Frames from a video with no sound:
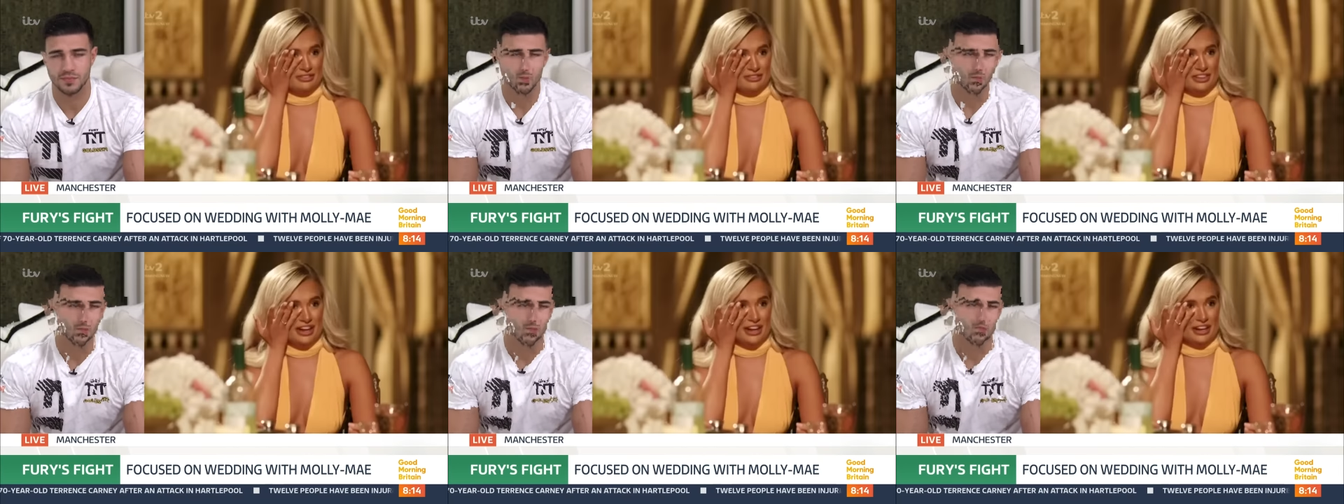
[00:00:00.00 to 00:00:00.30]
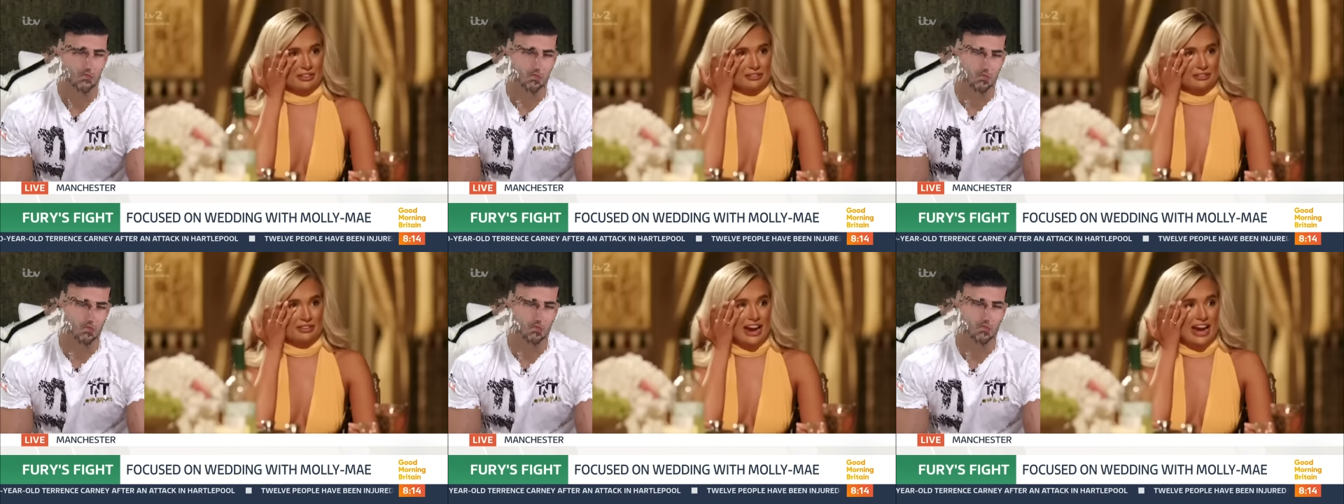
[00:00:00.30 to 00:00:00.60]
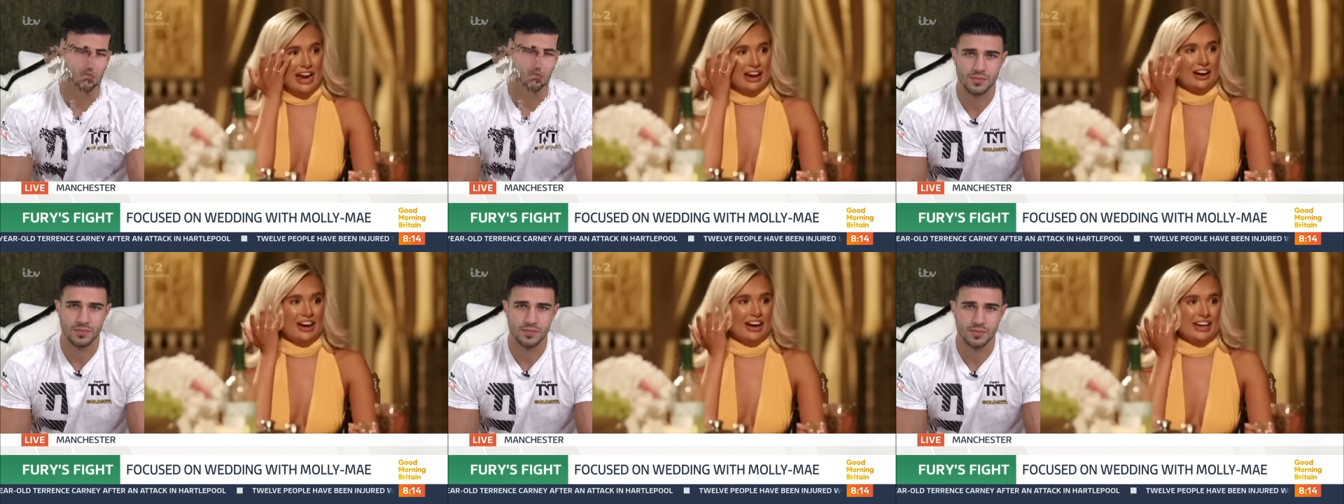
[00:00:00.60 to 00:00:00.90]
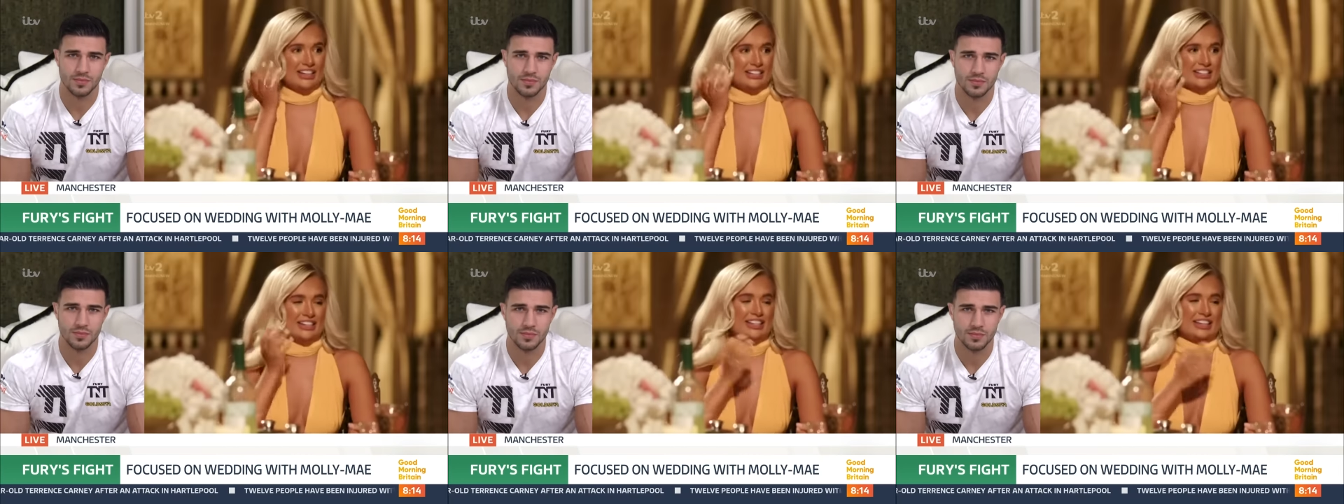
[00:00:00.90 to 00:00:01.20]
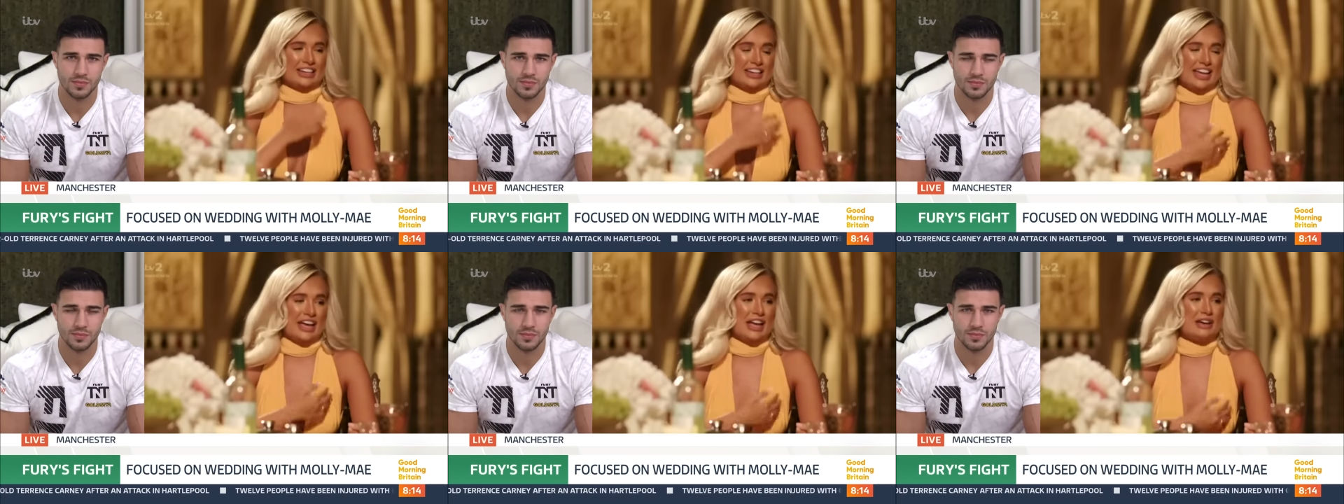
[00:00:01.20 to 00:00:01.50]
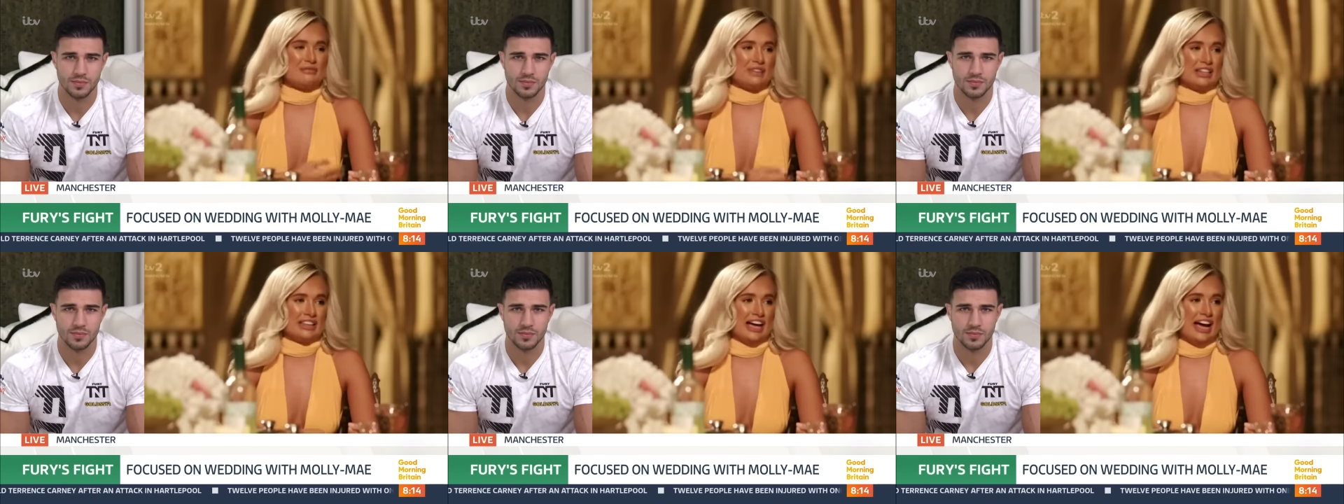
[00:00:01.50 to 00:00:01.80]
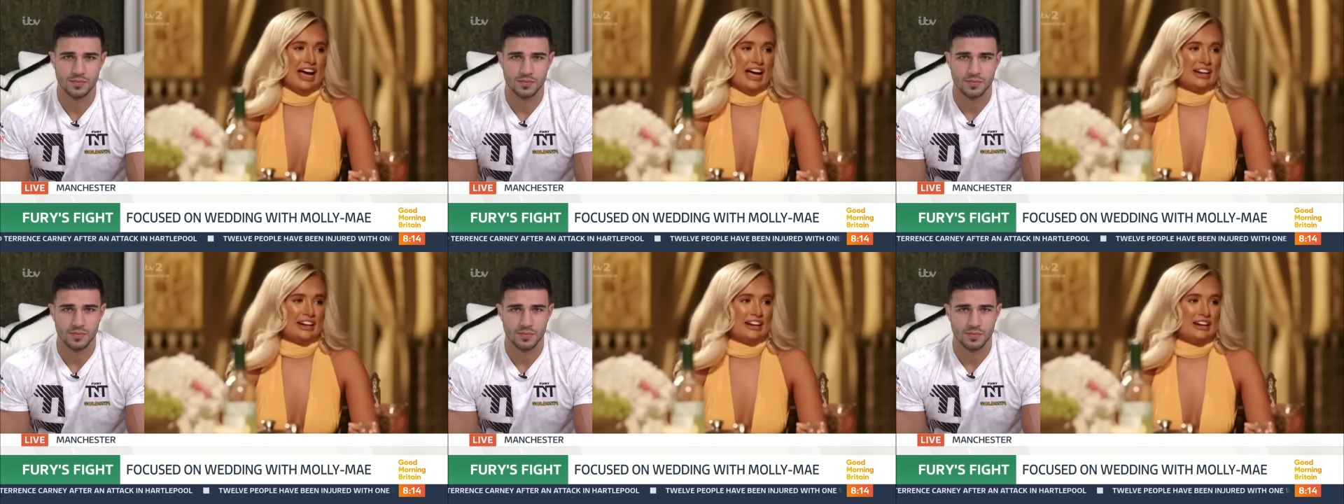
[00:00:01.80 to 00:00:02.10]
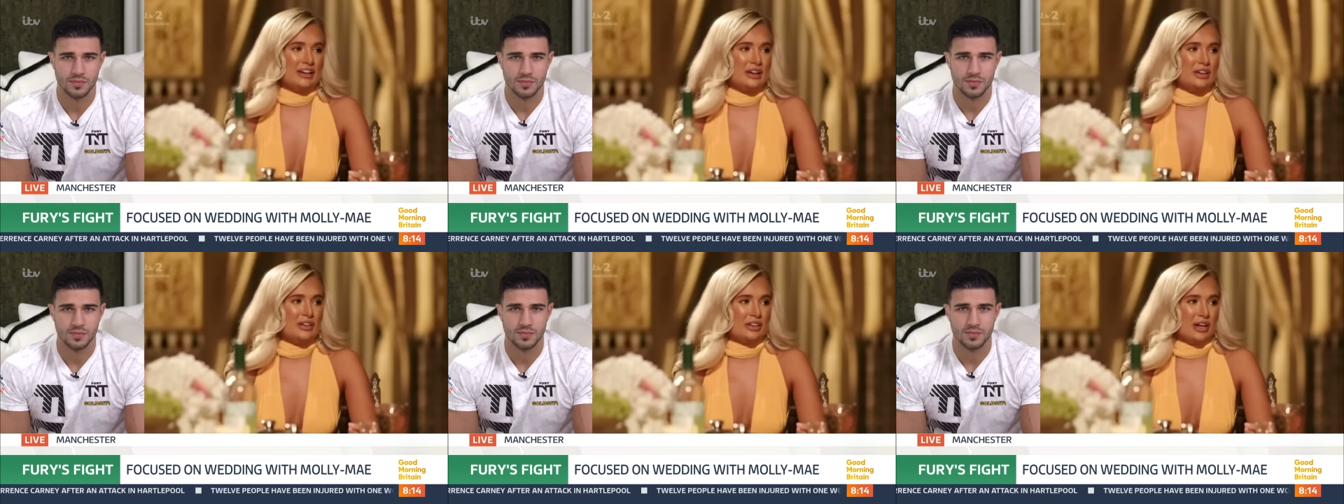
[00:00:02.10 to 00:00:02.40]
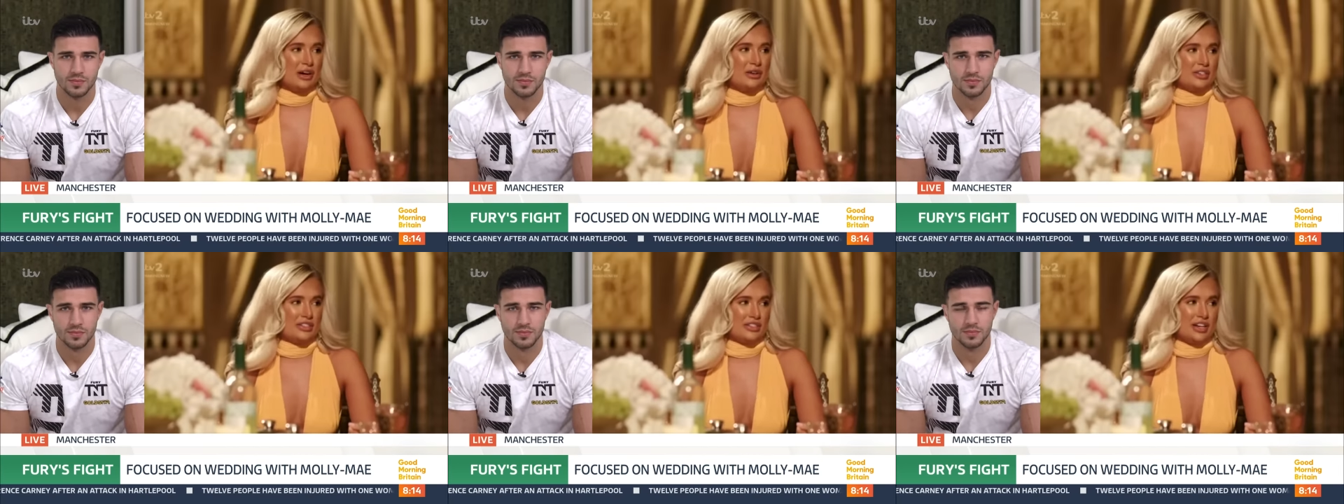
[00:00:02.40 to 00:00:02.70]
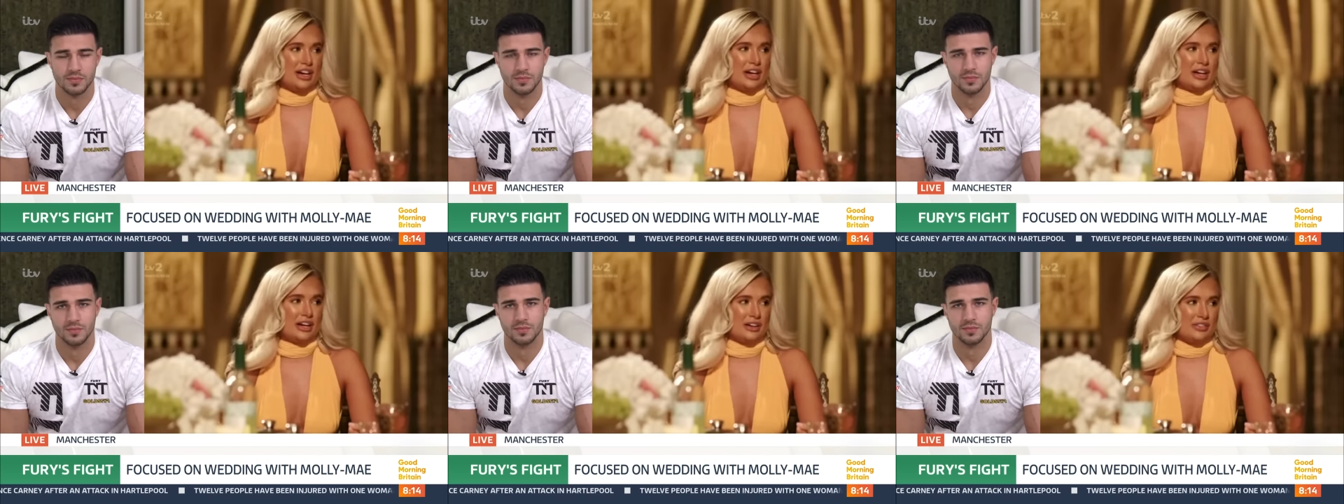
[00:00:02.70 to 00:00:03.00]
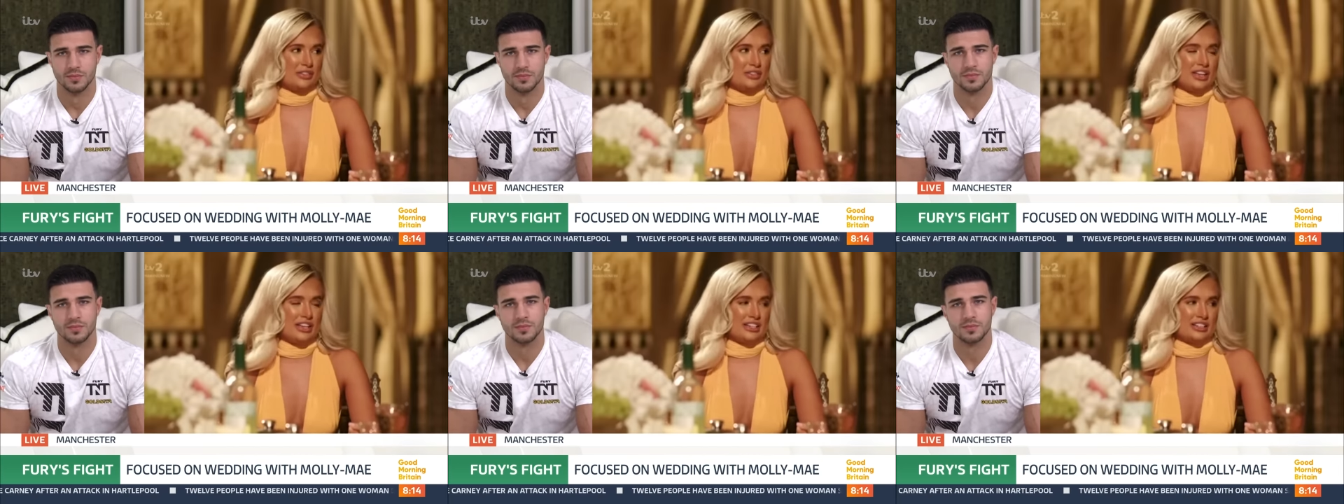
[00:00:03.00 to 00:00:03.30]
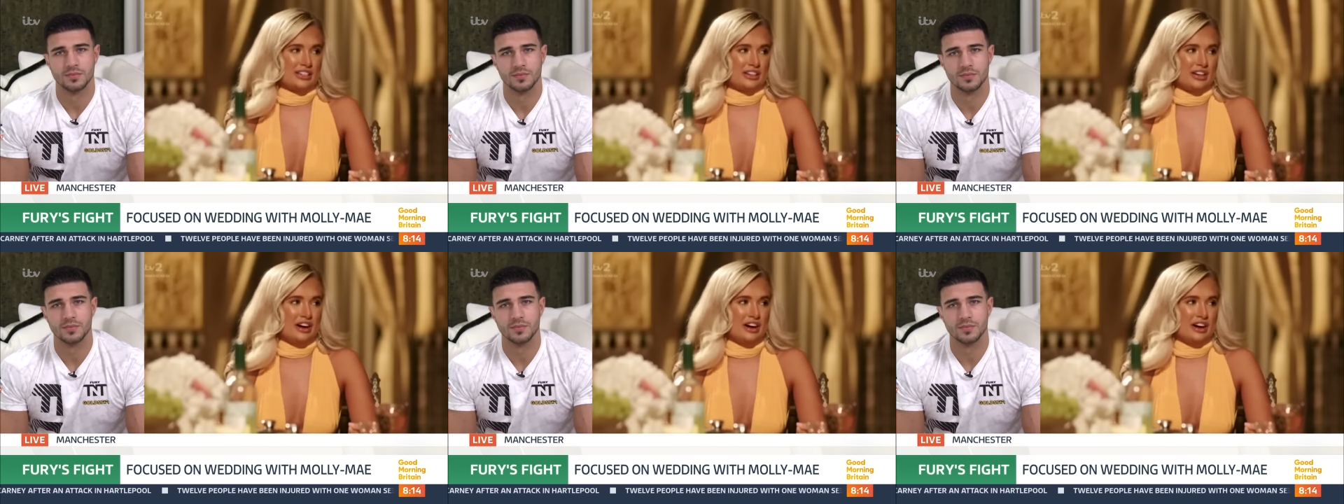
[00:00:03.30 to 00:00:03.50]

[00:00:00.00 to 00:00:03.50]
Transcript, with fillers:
Speaker 1: that changes how she views you boxing.